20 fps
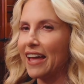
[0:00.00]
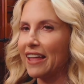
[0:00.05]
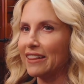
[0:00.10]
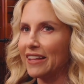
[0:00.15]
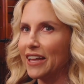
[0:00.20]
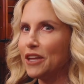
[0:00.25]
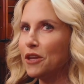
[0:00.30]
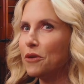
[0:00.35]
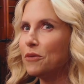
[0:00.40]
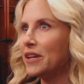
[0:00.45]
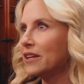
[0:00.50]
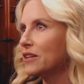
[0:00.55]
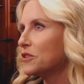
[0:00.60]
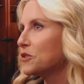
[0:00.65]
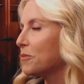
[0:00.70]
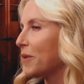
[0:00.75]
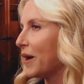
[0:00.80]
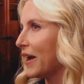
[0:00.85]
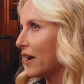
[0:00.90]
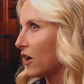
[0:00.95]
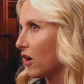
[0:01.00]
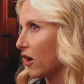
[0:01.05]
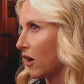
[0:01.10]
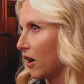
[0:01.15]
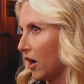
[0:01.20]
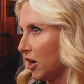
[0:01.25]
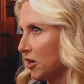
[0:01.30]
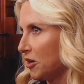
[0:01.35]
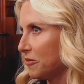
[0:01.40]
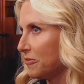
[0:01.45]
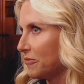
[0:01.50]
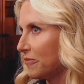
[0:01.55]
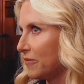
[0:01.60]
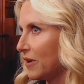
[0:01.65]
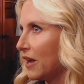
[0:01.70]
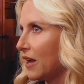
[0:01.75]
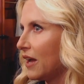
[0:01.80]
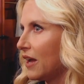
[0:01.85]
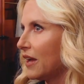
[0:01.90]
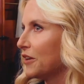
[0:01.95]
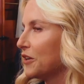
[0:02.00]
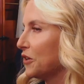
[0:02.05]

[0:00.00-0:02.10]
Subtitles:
LA, you needed to buy a car. Mm-hmm.